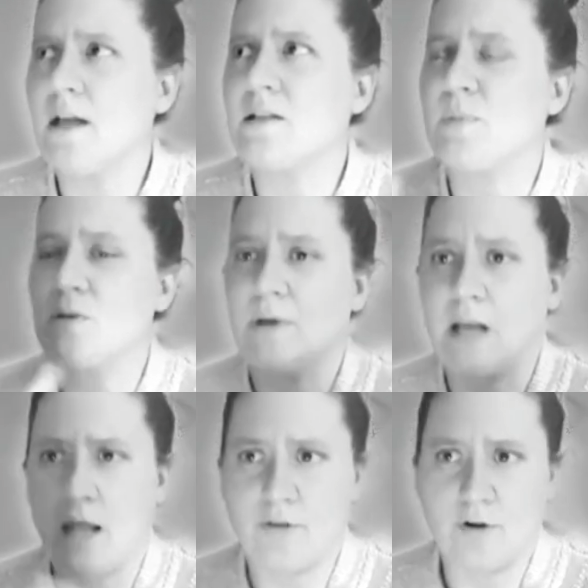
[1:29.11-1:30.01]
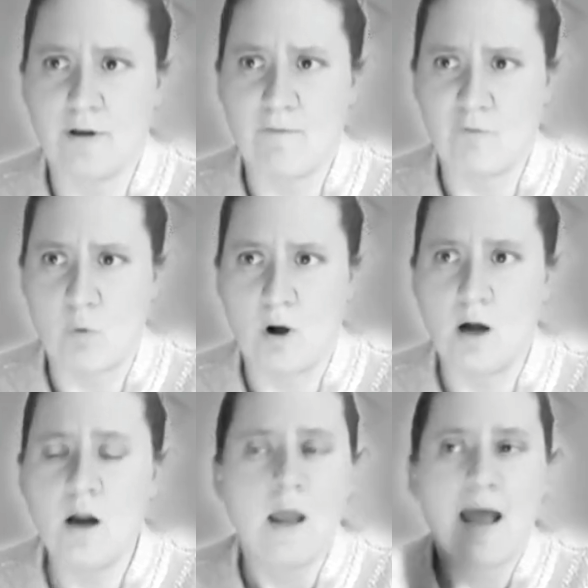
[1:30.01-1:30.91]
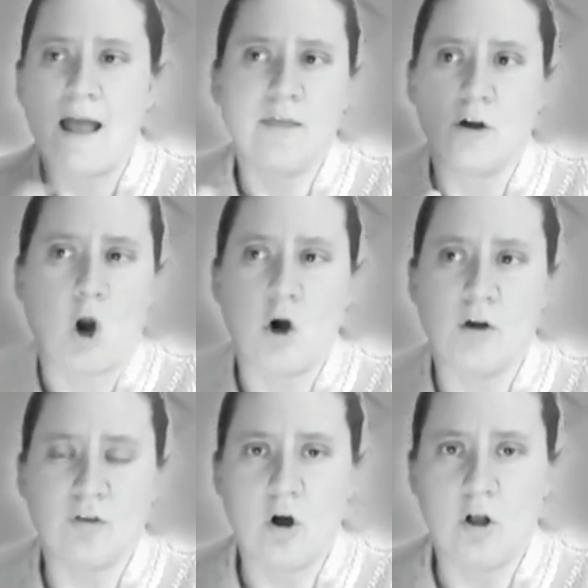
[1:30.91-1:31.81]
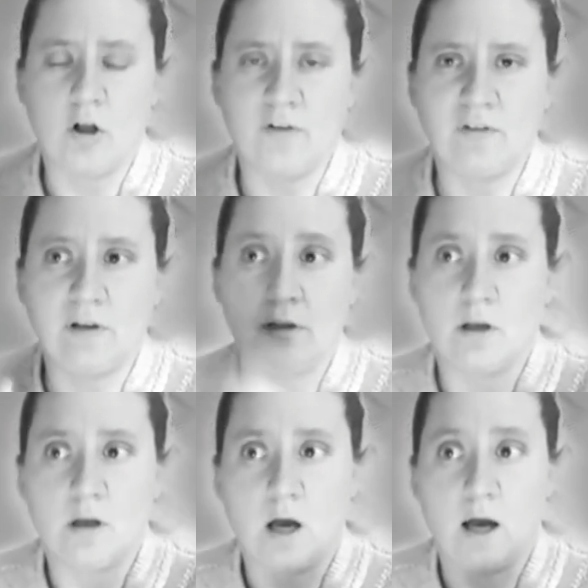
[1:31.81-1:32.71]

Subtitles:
it's between 9:30 and 4, and there aren't the halts in the